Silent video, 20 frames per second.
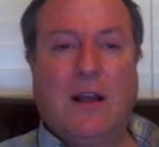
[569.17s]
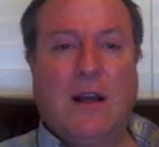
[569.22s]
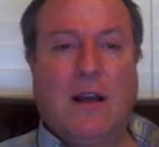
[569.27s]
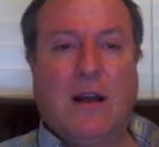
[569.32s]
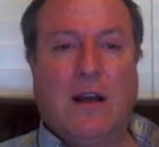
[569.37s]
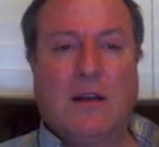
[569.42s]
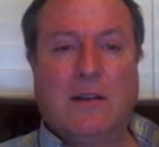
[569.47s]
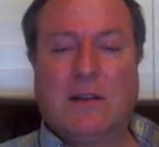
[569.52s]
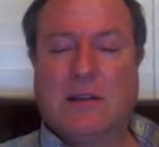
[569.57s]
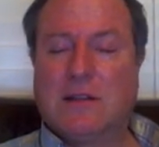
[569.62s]

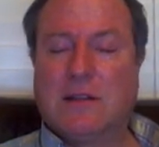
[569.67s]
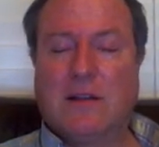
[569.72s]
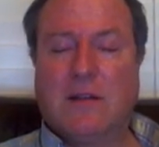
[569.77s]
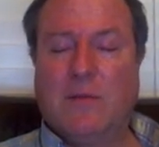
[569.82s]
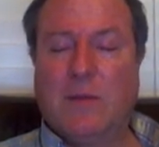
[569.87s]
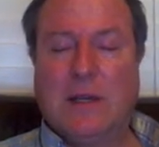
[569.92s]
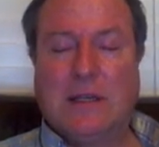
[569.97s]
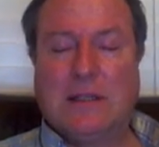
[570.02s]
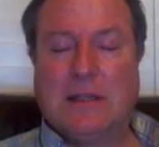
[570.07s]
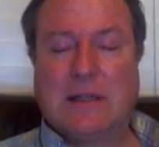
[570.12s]
Uh, just
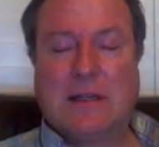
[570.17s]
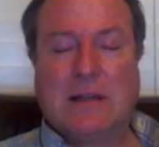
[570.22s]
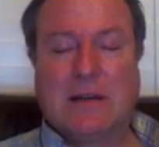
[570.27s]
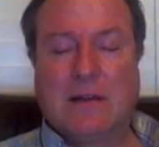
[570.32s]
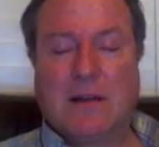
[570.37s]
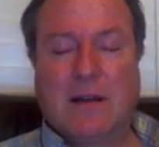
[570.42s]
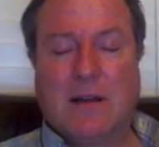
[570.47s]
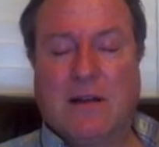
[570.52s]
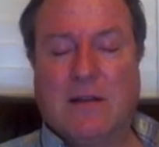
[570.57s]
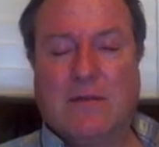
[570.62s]

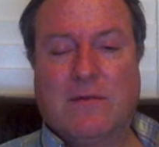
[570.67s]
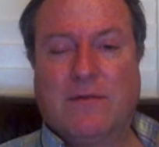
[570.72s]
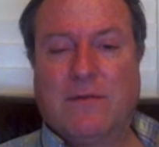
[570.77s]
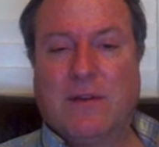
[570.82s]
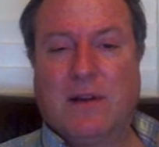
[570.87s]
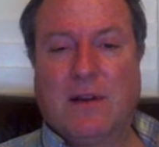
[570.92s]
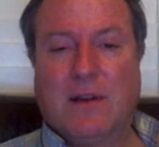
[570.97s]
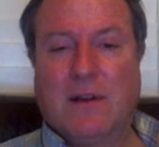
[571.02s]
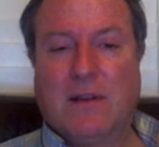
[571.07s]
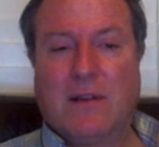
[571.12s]
amazing kind
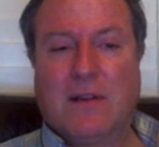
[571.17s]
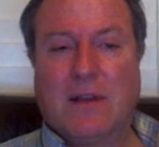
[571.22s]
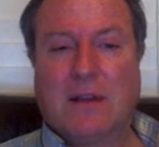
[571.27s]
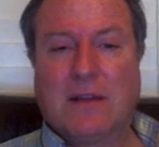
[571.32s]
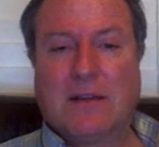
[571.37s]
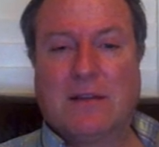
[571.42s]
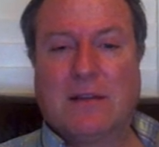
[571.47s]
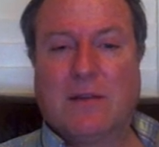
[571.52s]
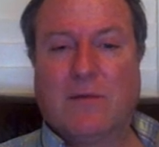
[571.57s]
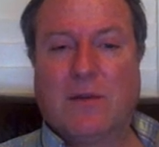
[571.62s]
of uh,
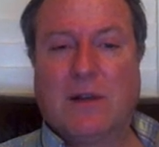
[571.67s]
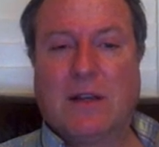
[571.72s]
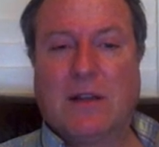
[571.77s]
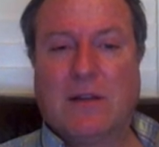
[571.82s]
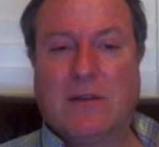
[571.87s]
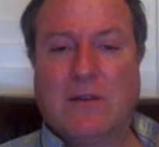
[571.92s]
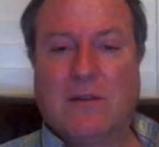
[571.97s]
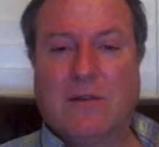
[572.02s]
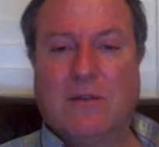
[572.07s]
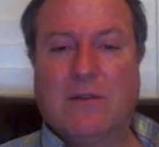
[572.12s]
things that we
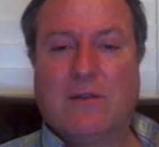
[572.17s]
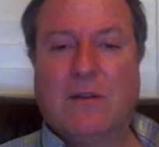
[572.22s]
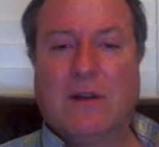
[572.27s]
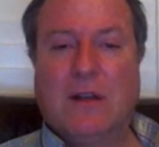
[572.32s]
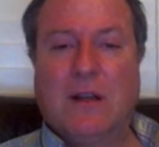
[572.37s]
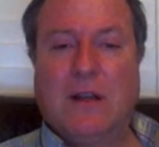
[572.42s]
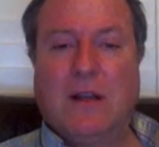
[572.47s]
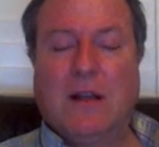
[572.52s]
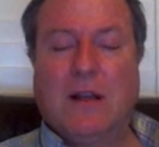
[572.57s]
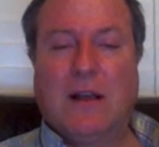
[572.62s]
can do,
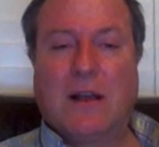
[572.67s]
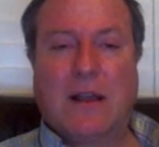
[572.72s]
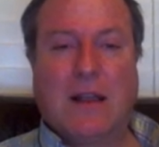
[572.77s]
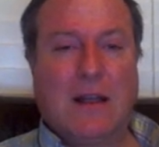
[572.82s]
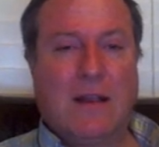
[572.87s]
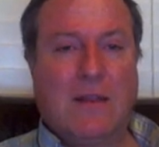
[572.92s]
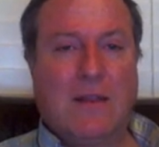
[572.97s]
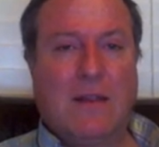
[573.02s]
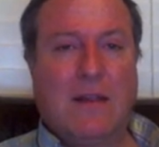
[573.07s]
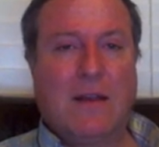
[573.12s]

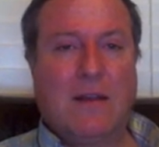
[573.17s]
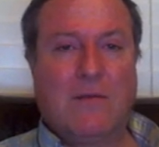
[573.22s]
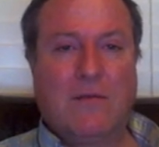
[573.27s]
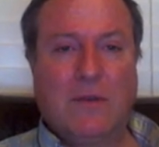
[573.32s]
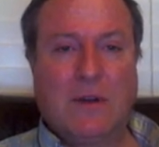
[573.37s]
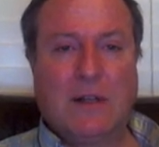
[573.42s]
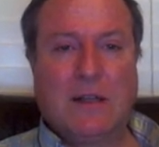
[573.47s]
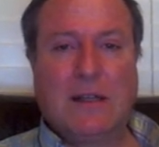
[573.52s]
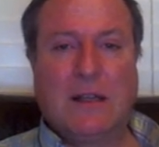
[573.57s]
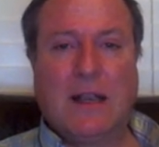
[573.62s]
again, that
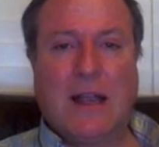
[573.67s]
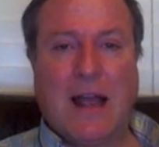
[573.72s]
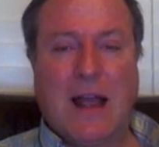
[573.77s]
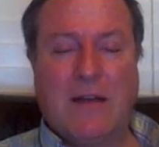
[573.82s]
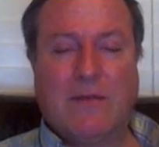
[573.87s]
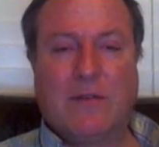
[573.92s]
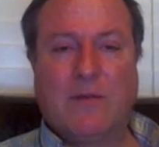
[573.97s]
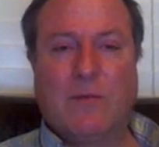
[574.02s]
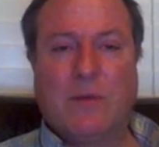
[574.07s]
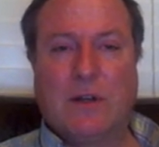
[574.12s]
really
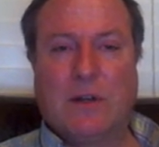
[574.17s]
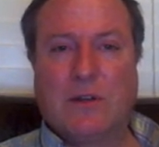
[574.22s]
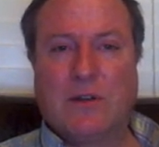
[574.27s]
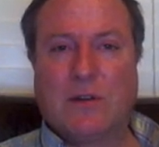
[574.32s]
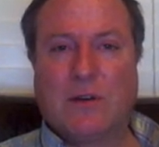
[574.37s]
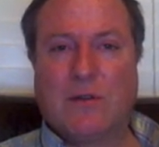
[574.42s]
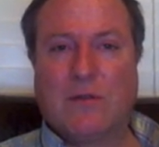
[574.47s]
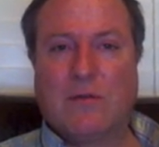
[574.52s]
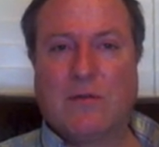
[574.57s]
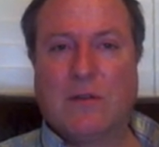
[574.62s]
haven't been
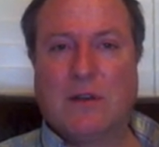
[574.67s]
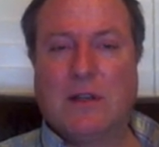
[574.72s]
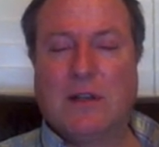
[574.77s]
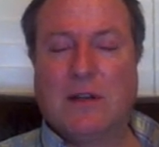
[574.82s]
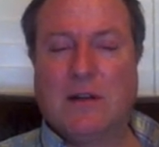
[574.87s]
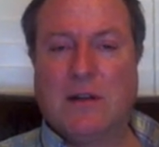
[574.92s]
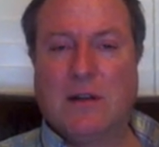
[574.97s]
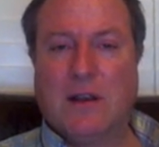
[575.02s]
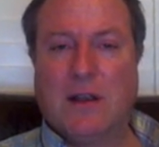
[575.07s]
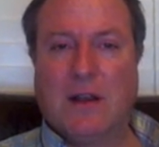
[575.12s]
shown
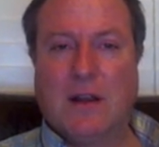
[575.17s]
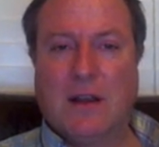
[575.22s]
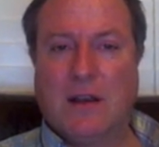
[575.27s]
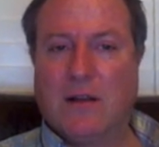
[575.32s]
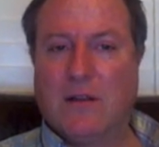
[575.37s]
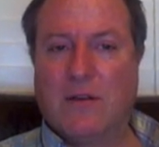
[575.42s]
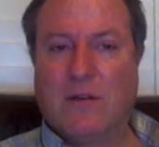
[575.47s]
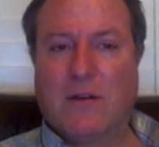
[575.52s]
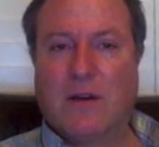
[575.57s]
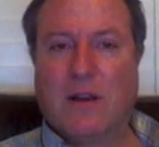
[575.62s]
in
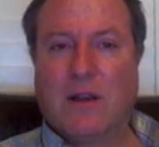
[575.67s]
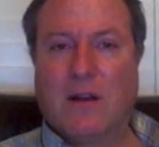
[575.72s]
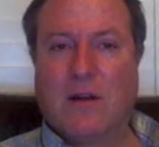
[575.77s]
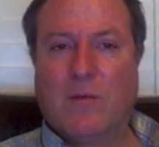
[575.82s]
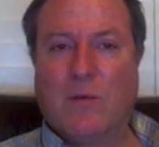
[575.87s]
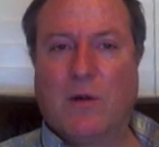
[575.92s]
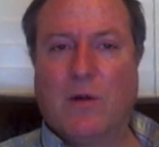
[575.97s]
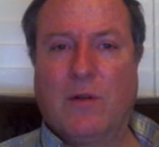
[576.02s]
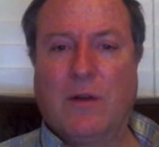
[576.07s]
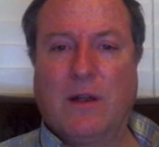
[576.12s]
any other
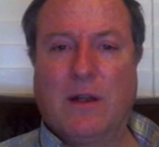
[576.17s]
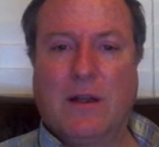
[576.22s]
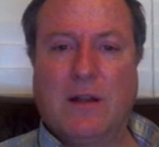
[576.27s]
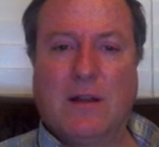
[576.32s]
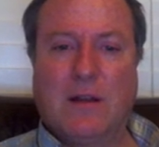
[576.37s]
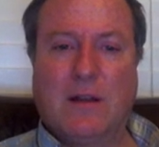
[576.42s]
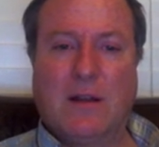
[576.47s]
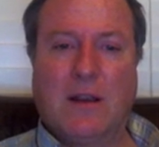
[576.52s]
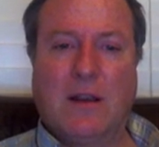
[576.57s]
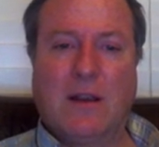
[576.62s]
animal.
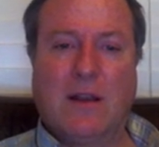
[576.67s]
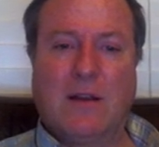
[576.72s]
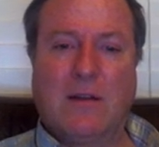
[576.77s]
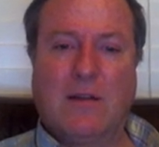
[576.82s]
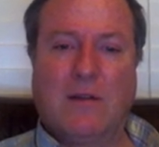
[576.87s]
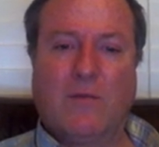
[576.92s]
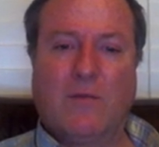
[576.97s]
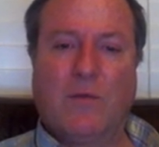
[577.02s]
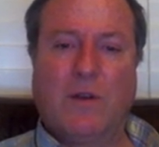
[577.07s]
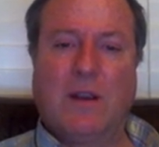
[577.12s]
And,
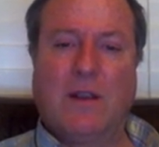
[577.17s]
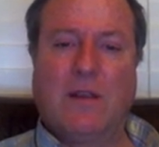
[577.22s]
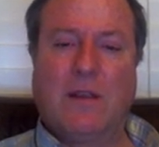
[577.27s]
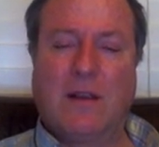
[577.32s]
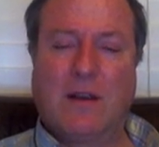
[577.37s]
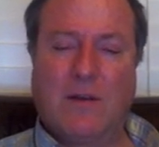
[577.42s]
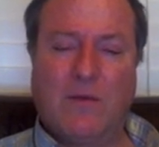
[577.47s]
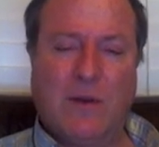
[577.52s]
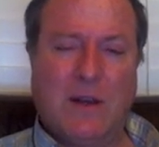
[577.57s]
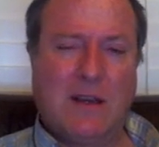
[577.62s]
and we
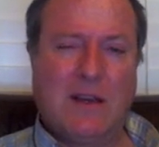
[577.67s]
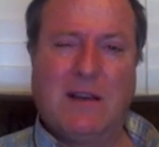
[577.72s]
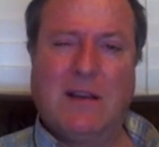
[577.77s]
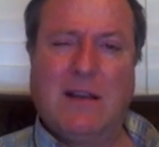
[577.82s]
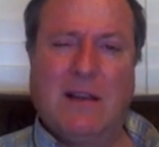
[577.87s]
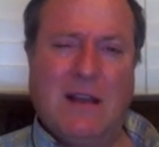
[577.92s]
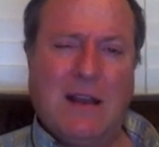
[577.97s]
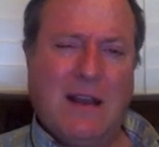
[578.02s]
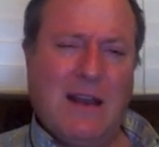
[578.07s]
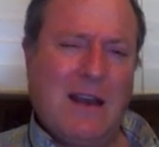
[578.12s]
think we
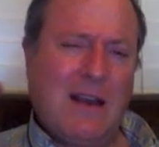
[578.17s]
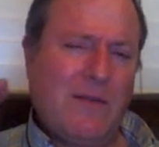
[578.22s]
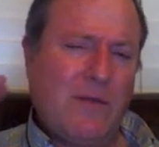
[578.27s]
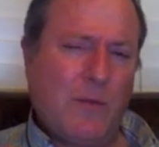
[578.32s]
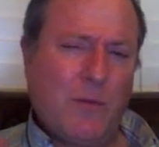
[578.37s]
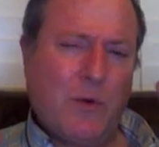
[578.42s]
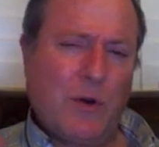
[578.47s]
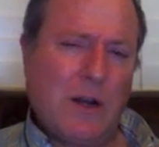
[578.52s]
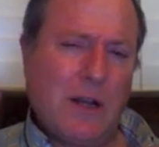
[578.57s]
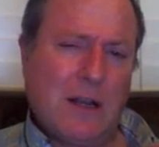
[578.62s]
have
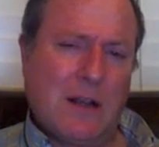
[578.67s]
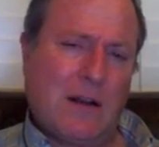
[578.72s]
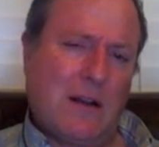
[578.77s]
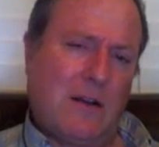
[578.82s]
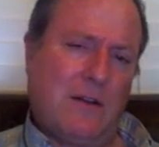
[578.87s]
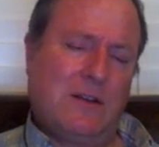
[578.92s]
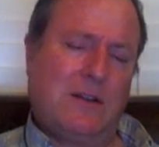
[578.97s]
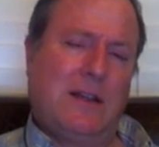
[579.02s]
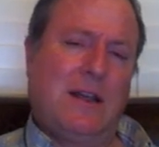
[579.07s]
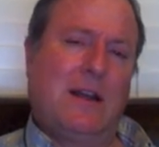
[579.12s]
a pretty good
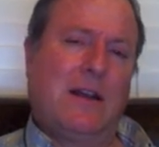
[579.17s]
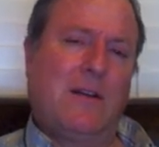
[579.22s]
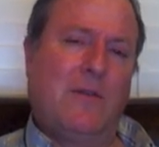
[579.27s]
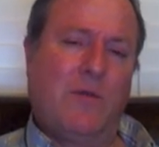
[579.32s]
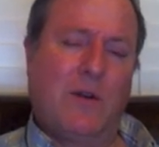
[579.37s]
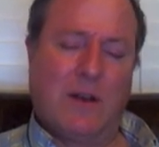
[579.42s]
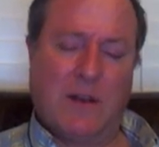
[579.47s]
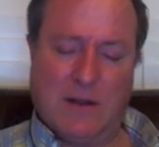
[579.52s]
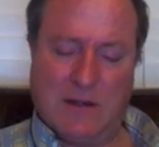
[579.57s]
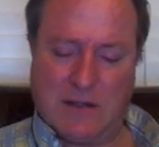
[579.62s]
understanding of
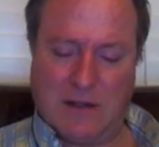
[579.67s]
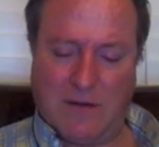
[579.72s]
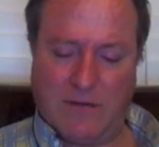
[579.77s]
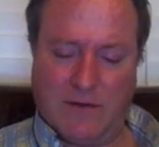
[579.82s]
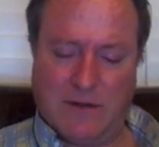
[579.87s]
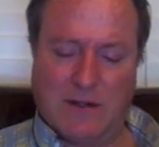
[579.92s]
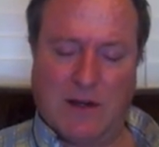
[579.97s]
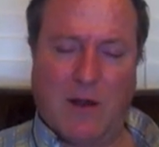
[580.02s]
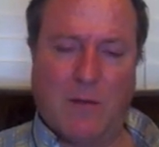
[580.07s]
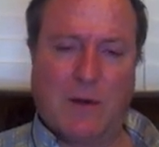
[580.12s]
where this
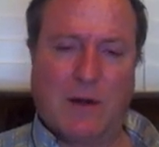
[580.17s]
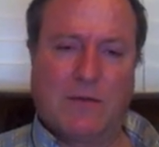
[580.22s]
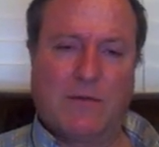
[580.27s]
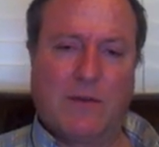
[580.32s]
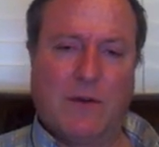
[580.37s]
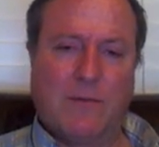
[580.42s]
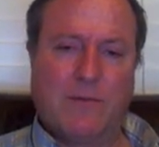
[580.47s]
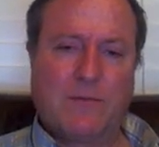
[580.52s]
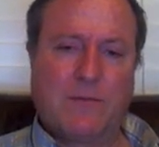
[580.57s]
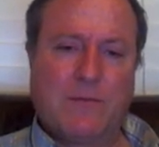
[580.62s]
stuff is coming
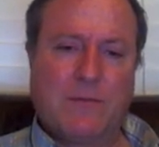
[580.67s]
from.